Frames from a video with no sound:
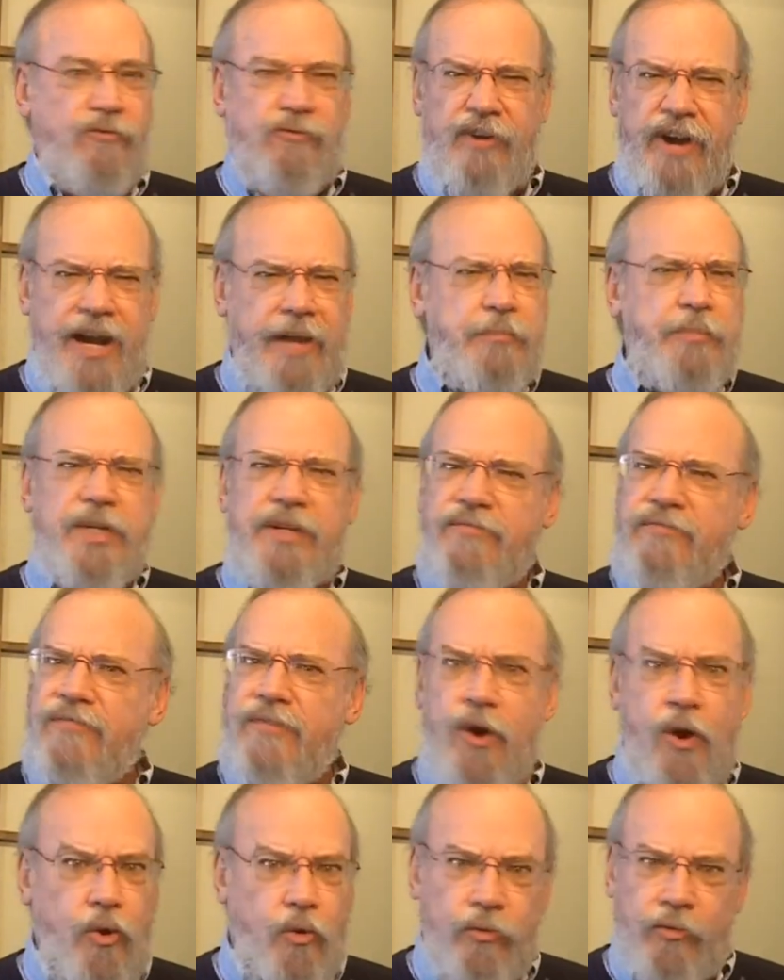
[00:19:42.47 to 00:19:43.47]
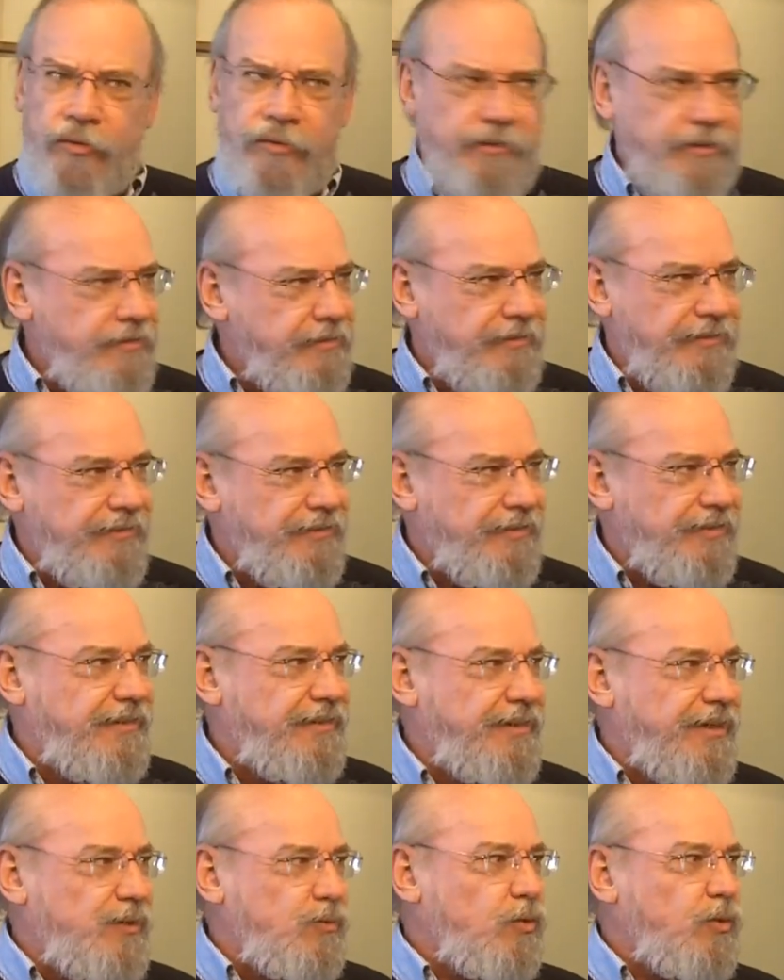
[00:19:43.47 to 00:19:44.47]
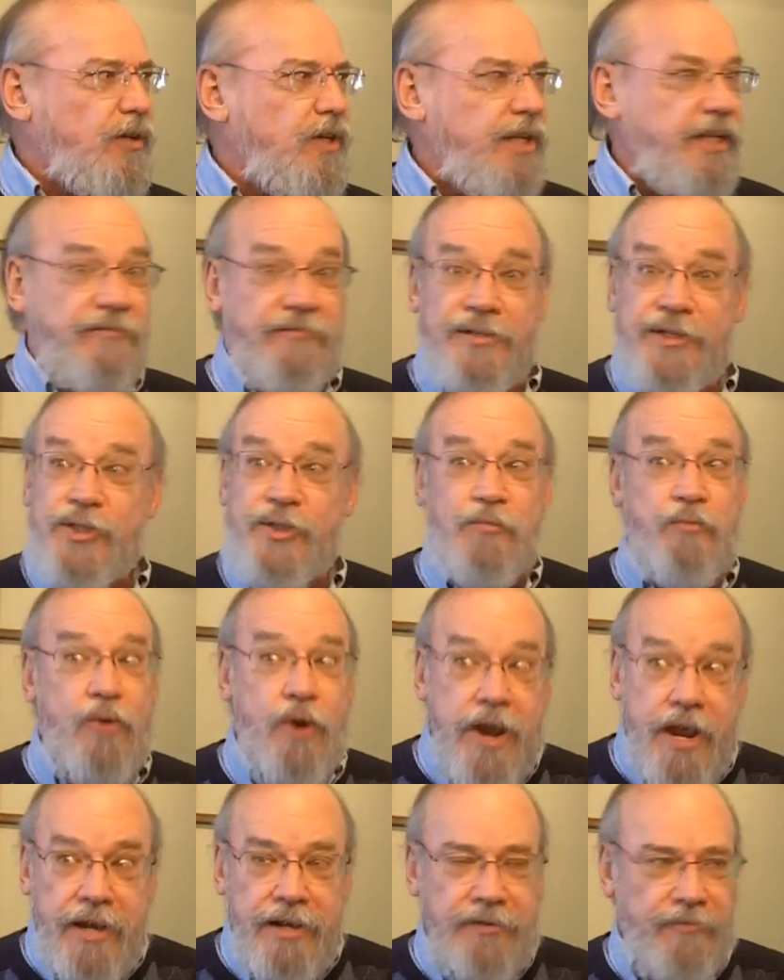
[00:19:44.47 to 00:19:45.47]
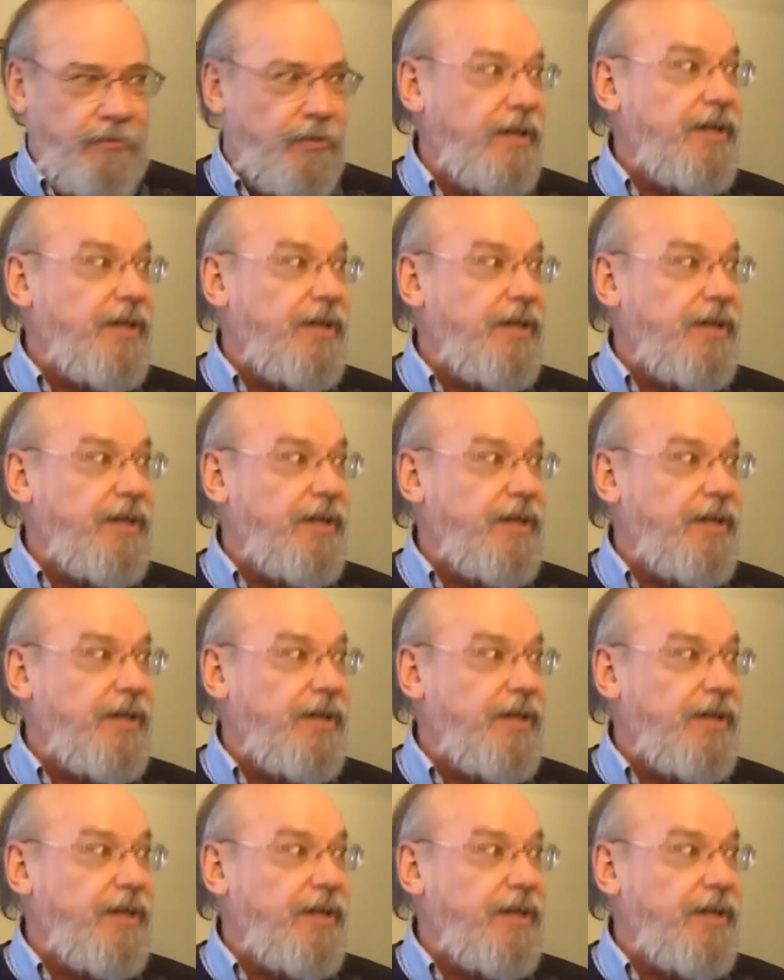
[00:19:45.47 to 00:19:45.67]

crappy phone, because we're leaving Sprint.